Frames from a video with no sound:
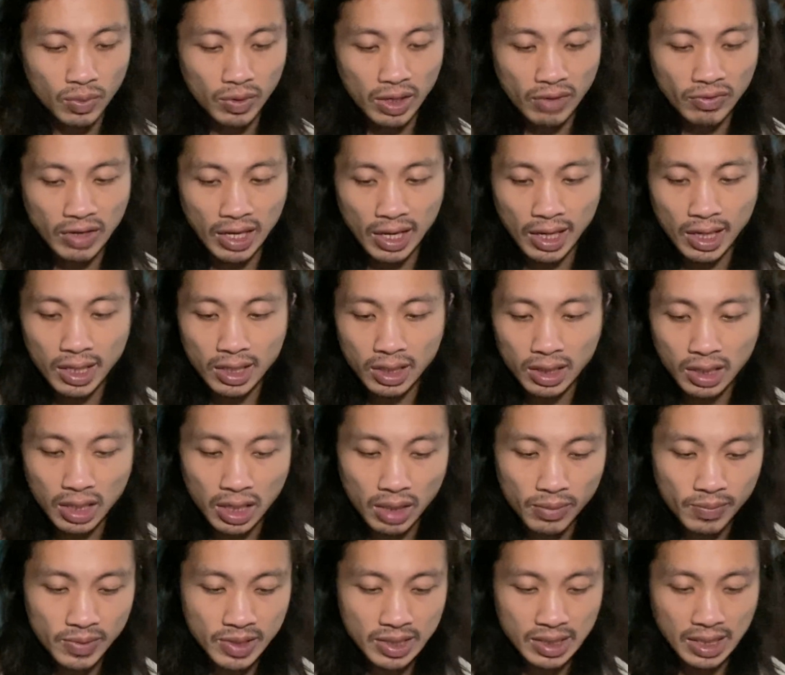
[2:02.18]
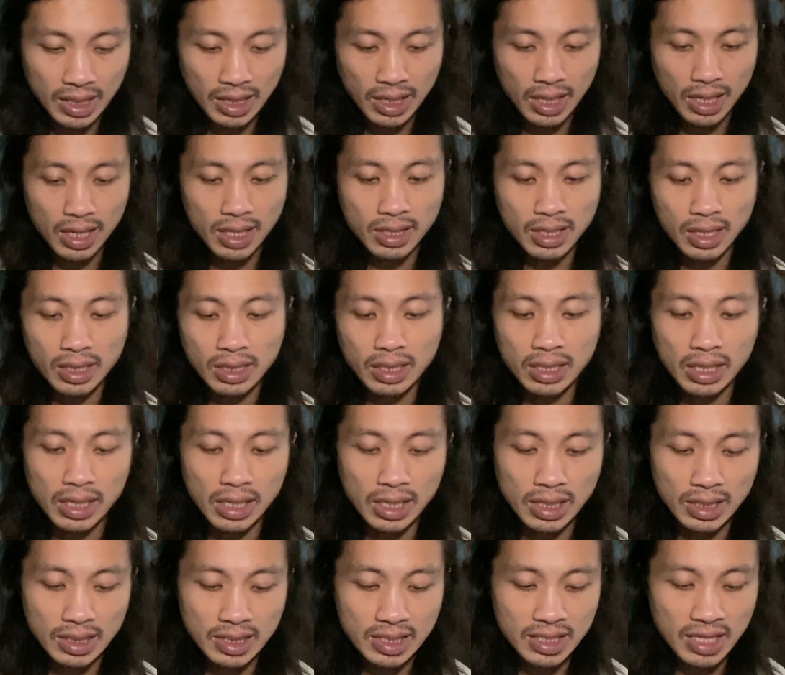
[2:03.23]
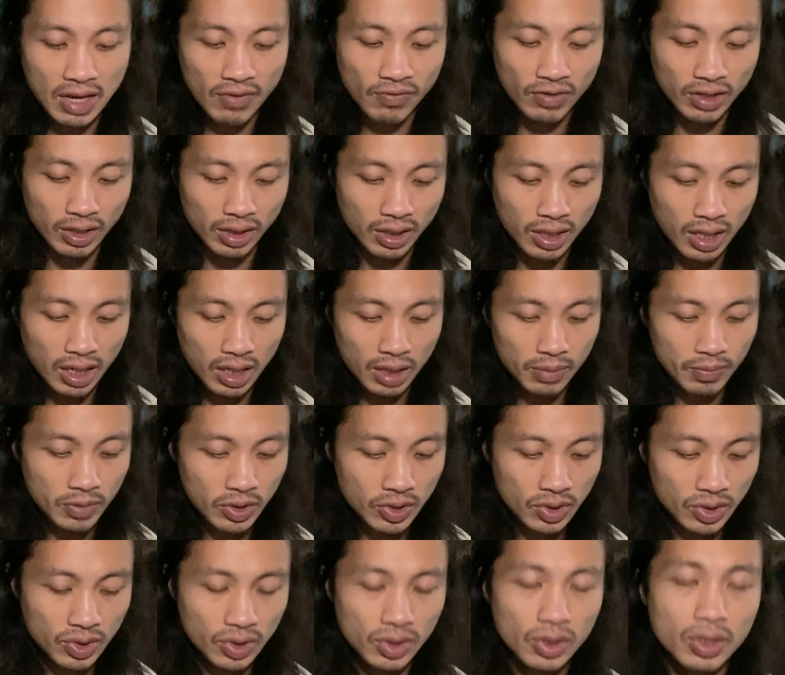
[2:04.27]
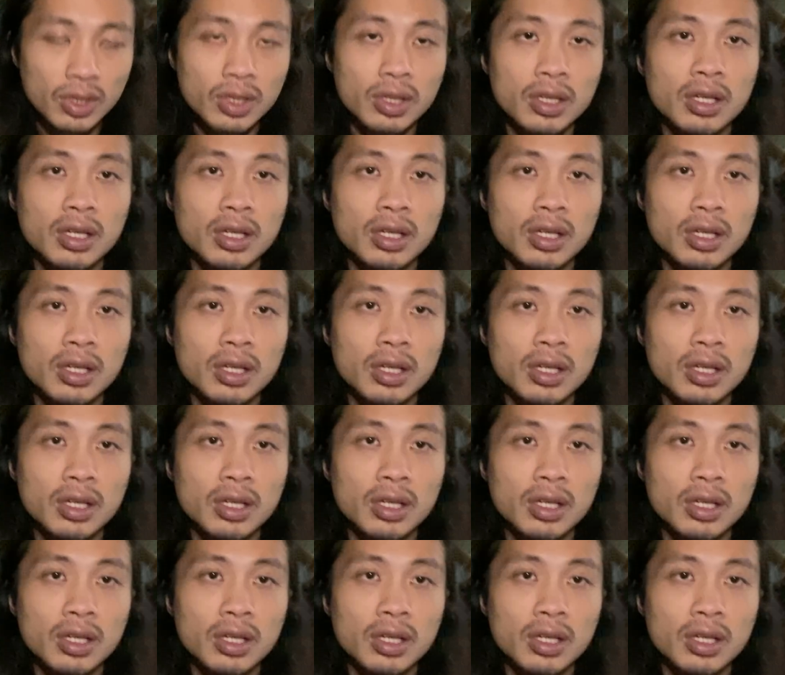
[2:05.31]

We have the Eight of Cups and the Seven of Cups